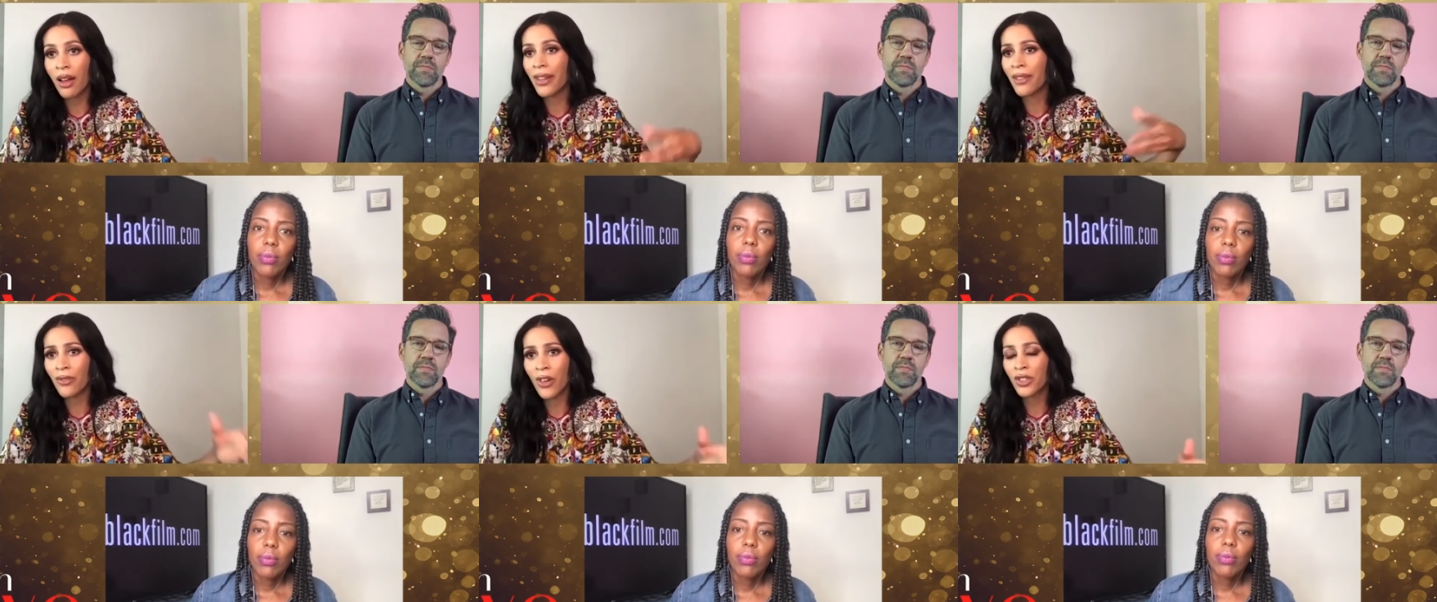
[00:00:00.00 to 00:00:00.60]
Speaker 1: love
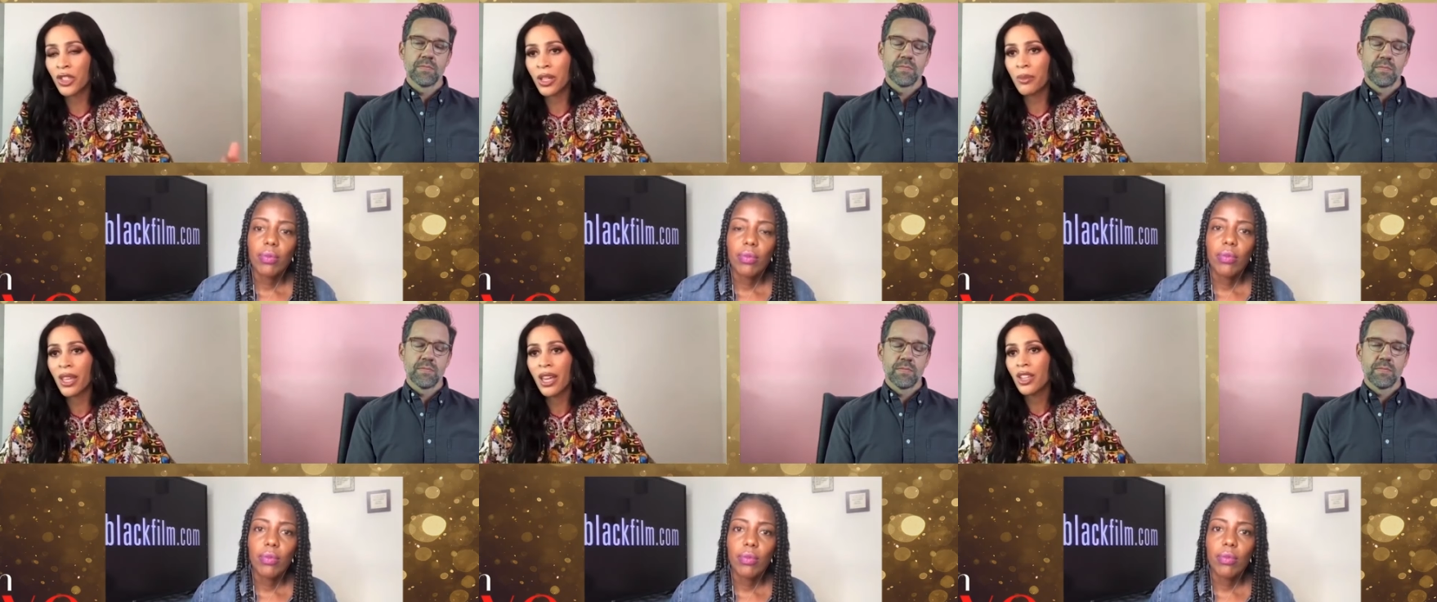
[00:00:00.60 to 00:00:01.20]
and
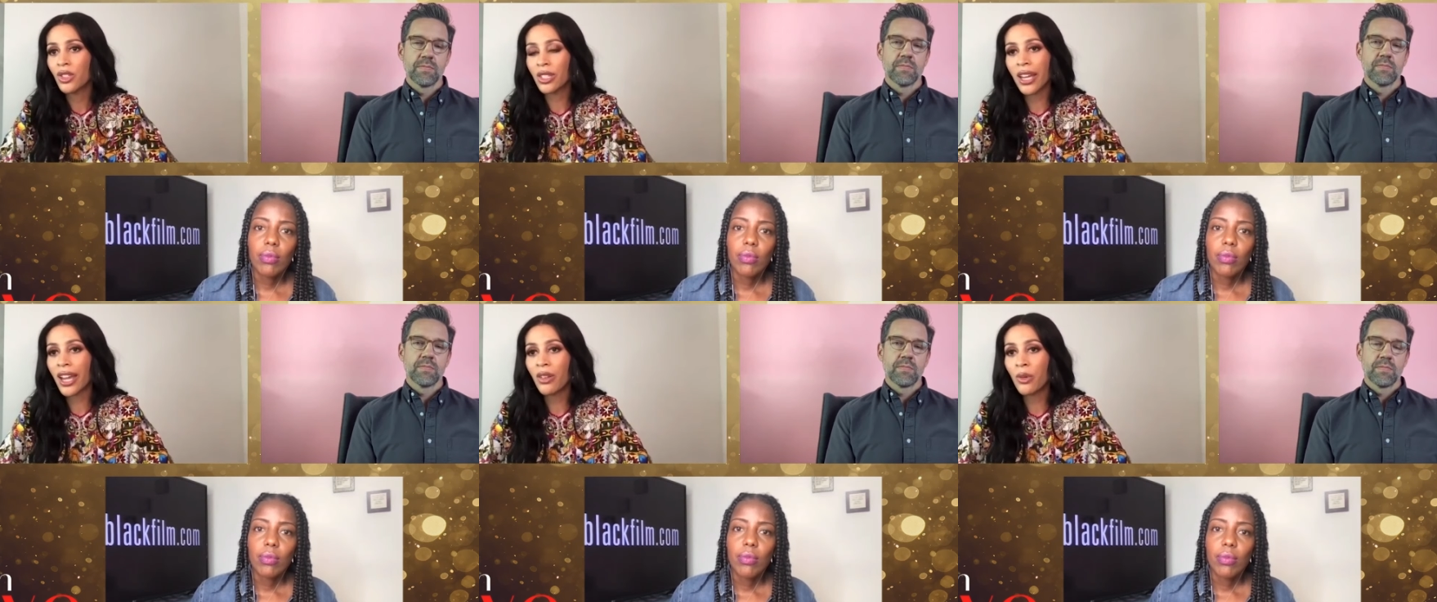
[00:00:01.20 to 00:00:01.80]
friendships, just
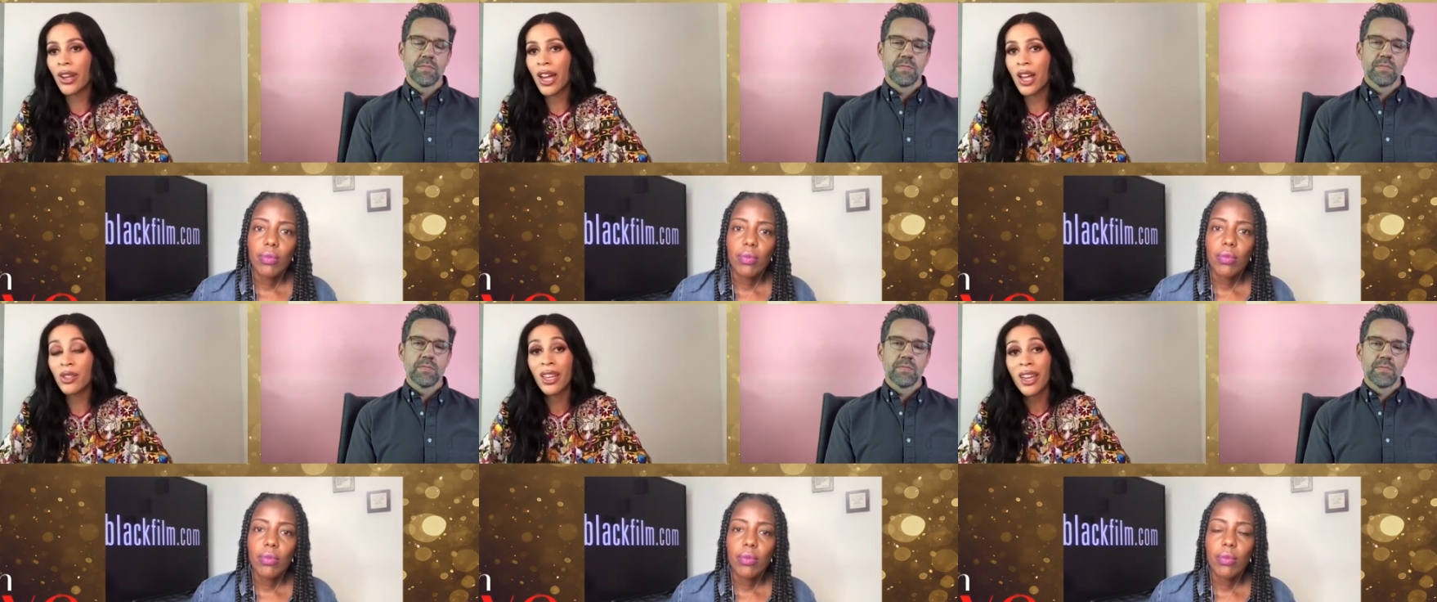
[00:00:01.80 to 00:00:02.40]
like everyone
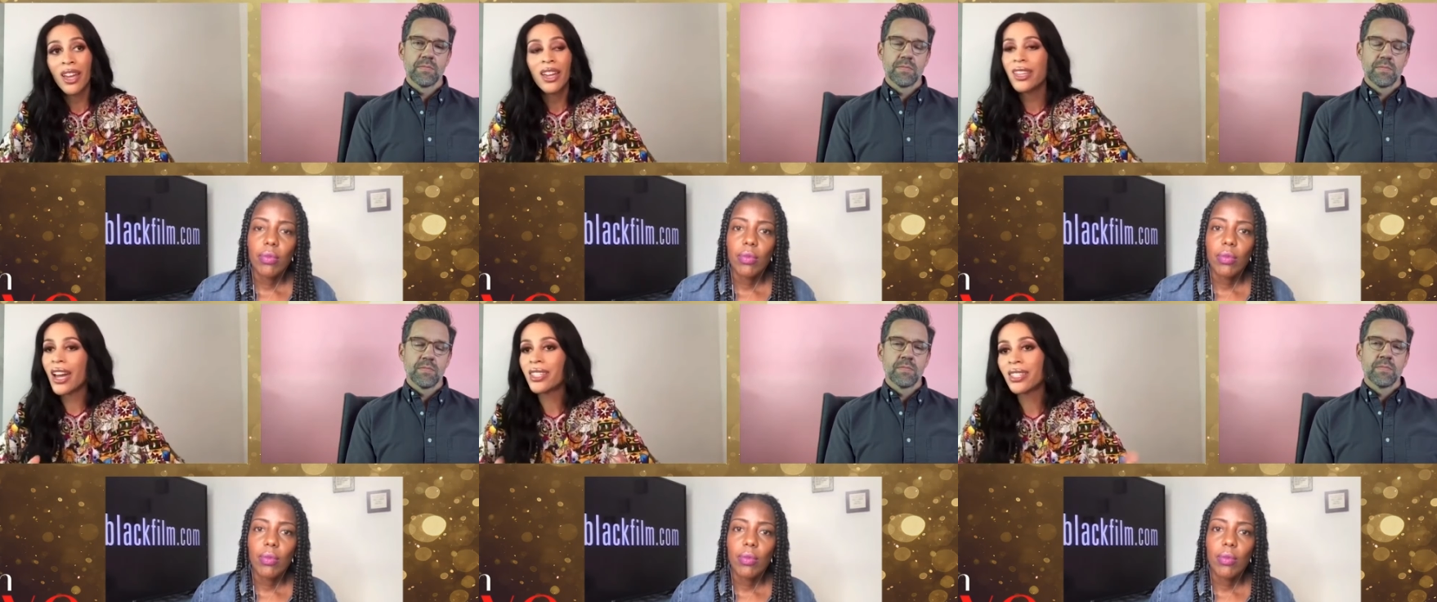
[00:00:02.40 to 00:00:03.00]
else.
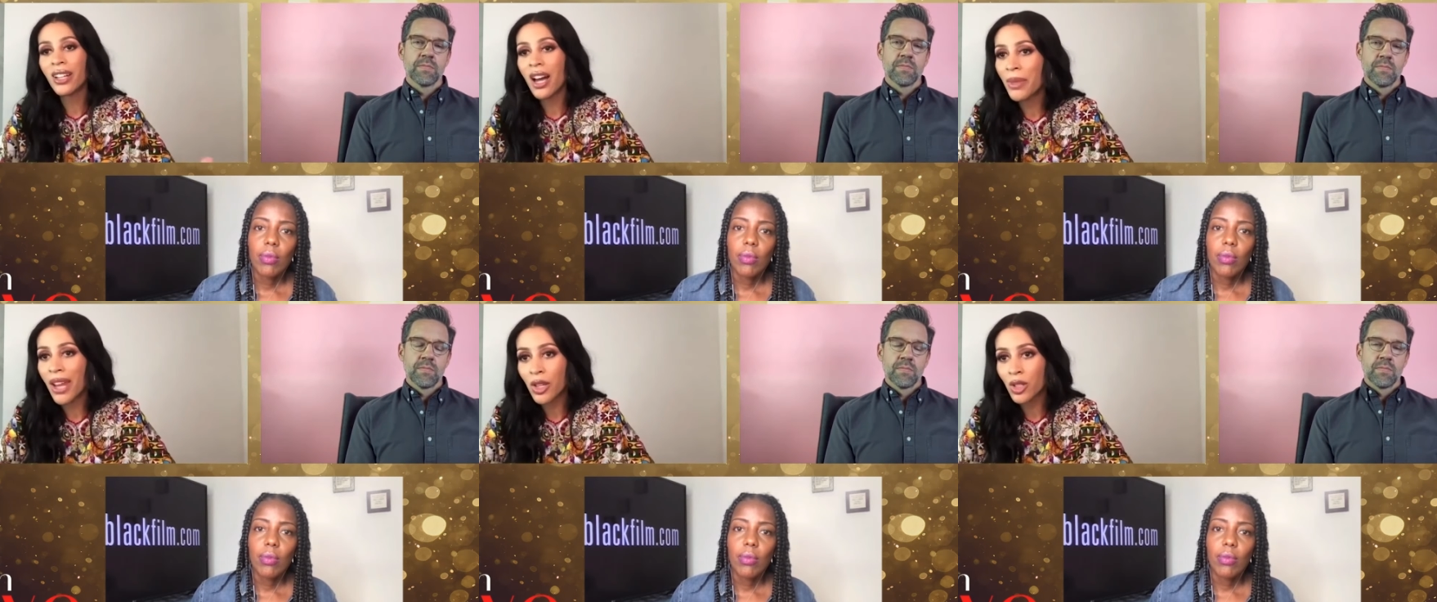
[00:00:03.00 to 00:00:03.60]
Yes, a
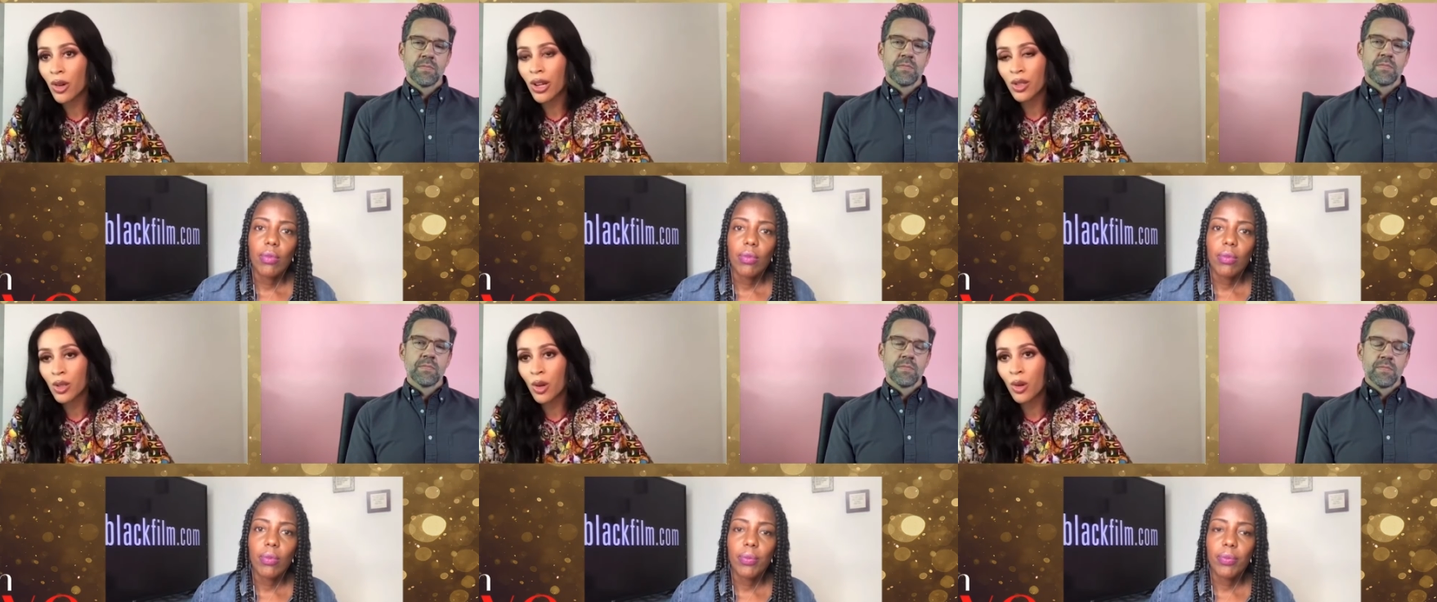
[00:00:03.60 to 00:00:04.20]
coming out
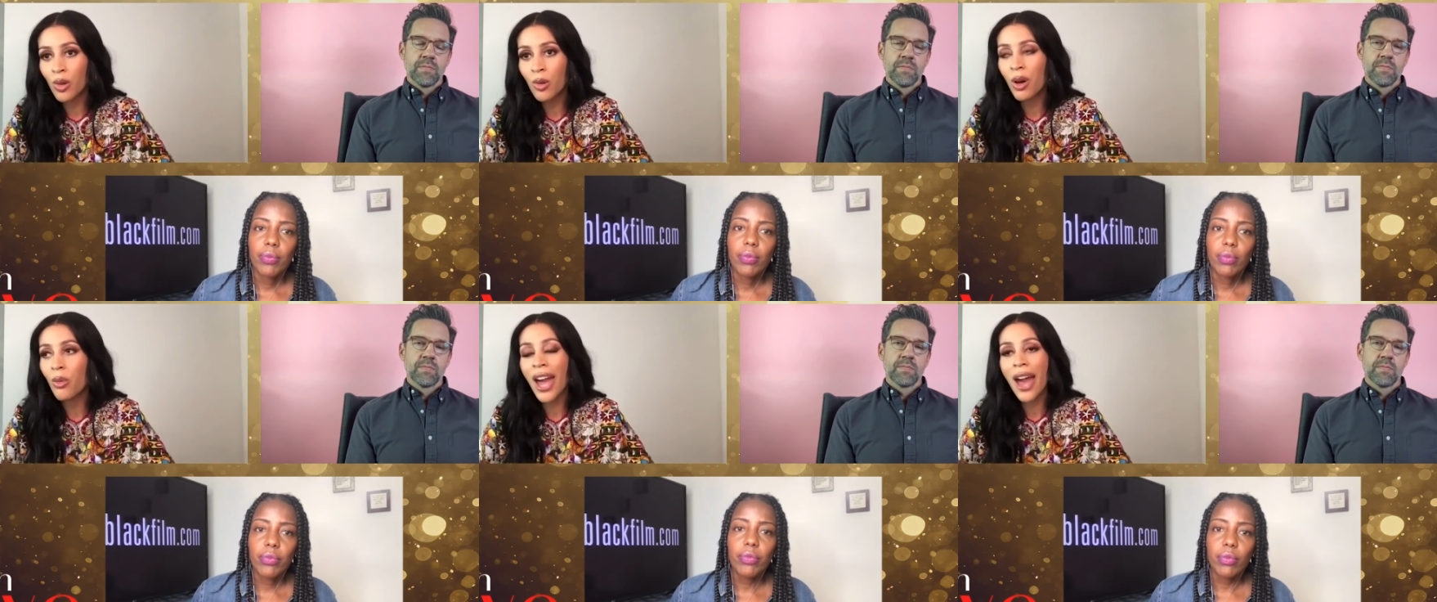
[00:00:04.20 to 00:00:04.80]
story is
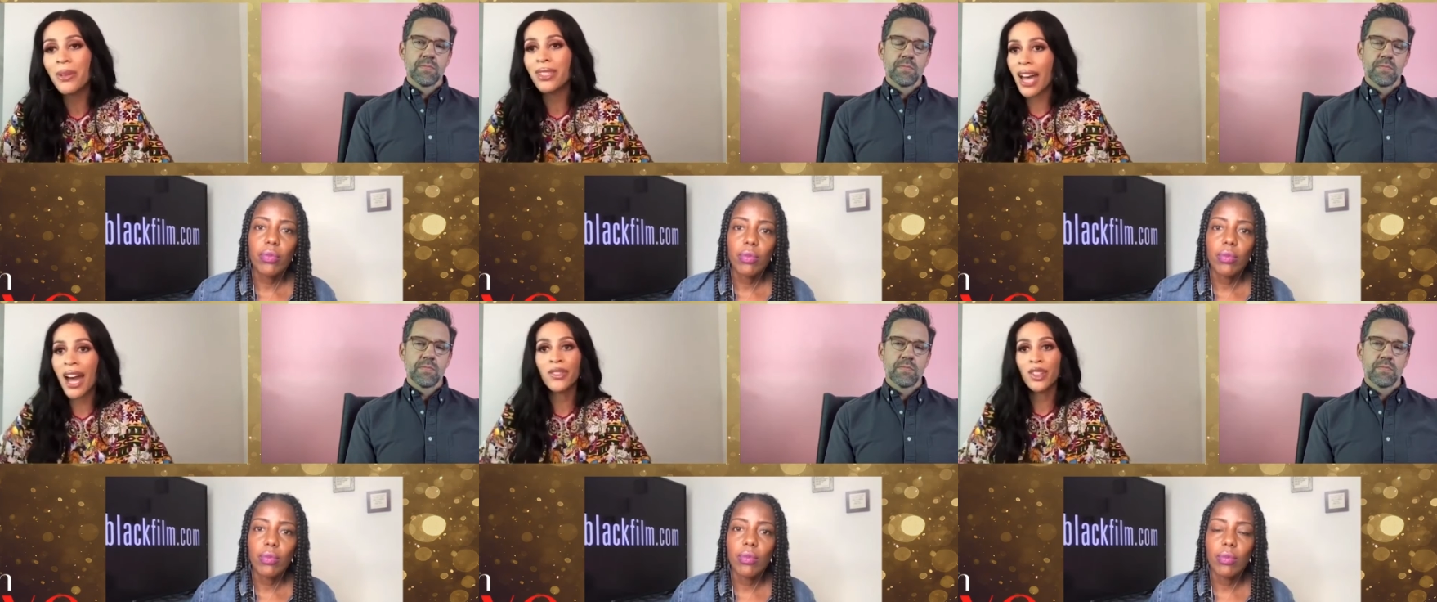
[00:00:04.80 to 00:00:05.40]
cool, but what
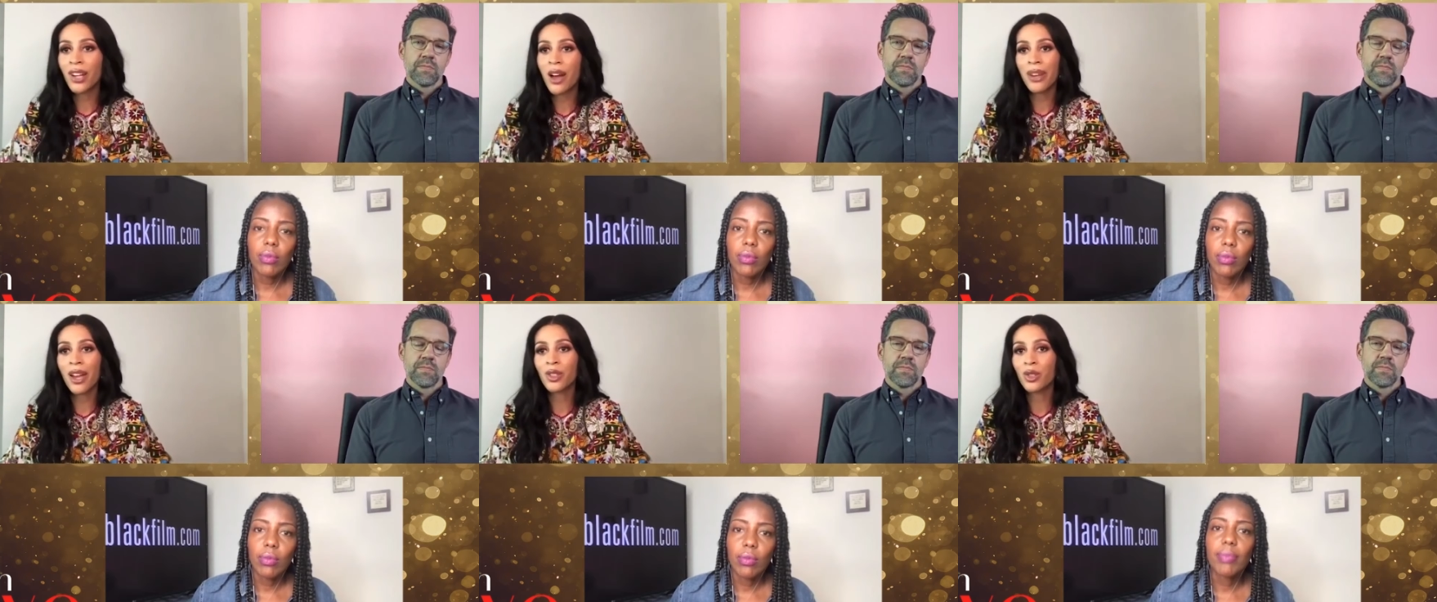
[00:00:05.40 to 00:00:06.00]
happens after the coming